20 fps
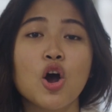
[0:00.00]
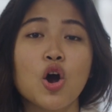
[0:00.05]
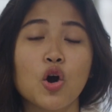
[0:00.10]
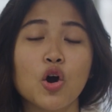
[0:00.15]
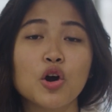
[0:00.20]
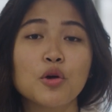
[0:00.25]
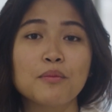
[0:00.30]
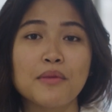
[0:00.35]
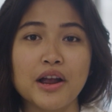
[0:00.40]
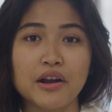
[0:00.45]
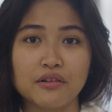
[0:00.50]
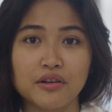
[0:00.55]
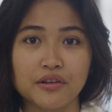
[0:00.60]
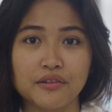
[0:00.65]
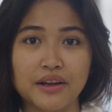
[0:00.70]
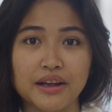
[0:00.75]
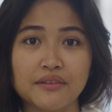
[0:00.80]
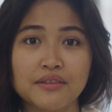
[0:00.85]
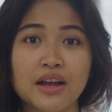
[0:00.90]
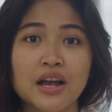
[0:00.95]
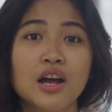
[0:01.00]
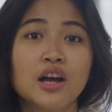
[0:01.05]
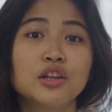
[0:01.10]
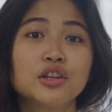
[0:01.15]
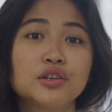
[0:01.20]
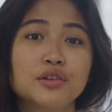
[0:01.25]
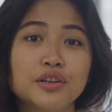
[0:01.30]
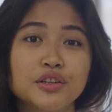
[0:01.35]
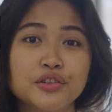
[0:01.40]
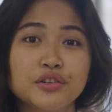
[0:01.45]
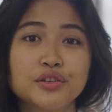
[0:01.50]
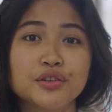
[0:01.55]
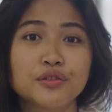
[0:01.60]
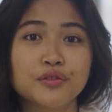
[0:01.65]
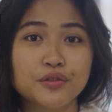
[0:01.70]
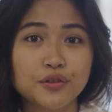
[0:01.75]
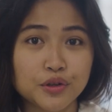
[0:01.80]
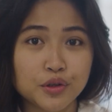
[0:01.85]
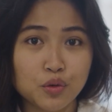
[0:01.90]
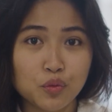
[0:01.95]
or microwave to reduce
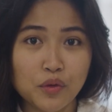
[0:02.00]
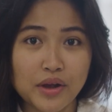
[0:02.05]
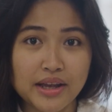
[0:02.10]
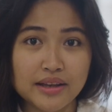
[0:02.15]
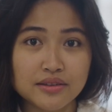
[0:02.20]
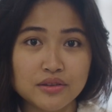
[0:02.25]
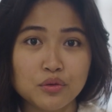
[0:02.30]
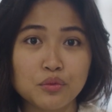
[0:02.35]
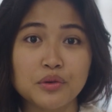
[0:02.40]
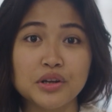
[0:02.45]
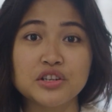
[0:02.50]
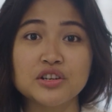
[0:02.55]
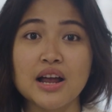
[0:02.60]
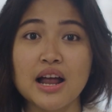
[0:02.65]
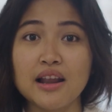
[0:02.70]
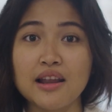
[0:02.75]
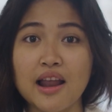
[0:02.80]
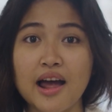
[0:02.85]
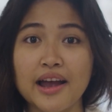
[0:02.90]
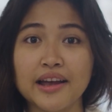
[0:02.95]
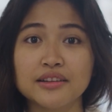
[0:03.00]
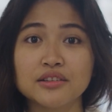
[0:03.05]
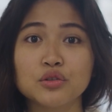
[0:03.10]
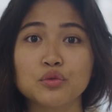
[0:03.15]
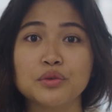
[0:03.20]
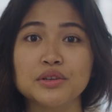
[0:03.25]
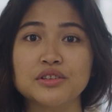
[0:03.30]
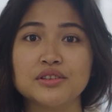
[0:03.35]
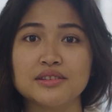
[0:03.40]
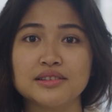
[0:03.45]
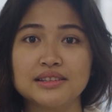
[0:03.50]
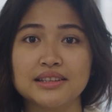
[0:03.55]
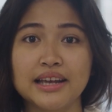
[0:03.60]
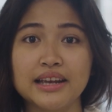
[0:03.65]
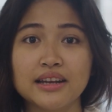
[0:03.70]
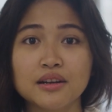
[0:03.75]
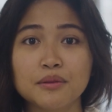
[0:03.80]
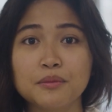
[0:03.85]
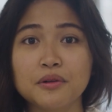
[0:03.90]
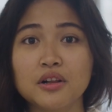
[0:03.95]
food waste, which aligns with
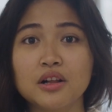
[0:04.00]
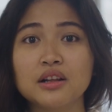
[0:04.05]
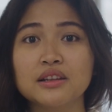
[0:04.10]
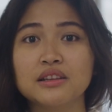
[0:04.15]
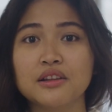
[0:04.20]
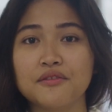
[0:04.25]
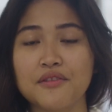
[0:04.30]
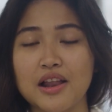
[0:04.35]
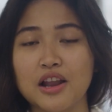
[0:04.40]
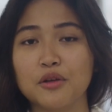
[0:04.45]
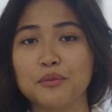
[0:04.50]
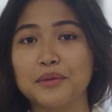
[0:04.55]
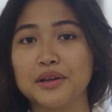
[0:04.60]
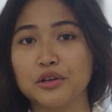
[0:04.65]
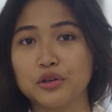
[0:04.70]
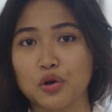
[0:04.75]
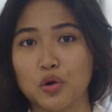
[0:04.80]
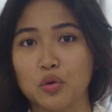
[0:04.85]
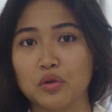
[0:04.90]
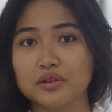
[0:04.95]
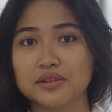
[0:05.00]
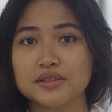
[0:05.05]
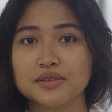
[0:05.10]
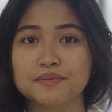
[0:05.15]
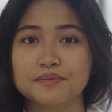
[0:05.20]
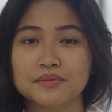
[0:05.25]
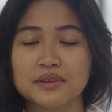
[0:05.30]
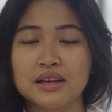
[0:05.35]
sustainable development goals.